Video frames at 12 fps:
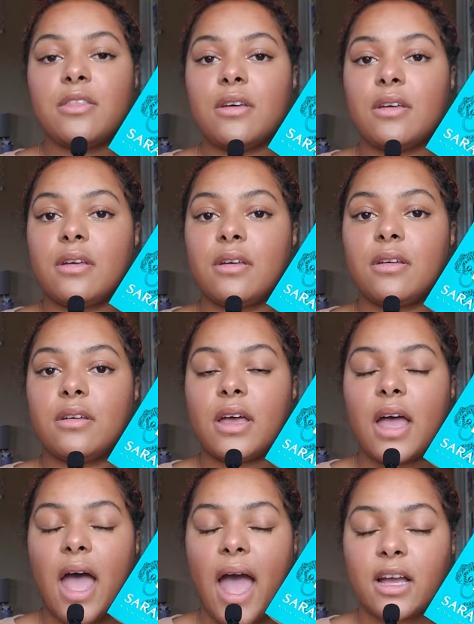the
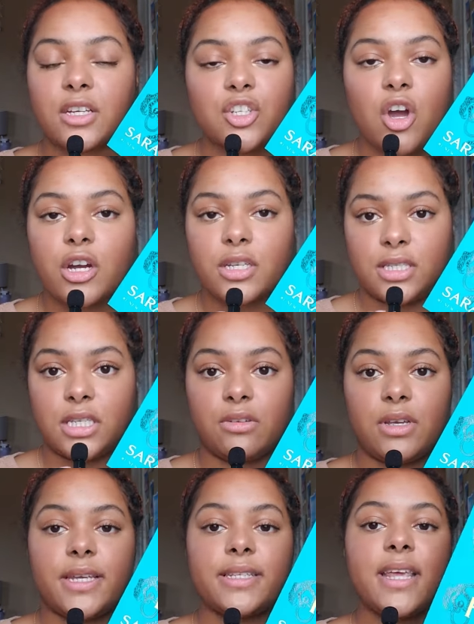ACOTAR
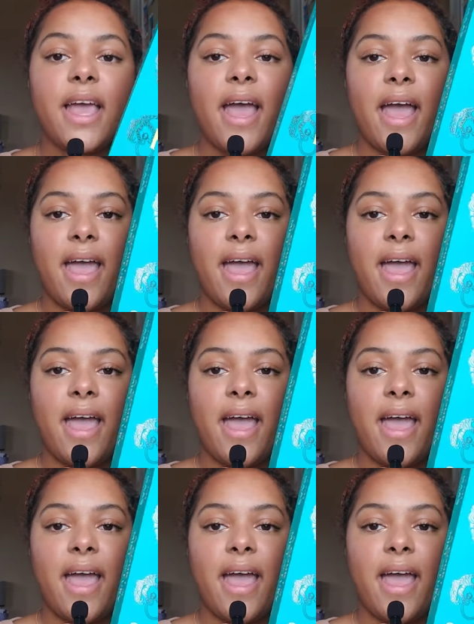series.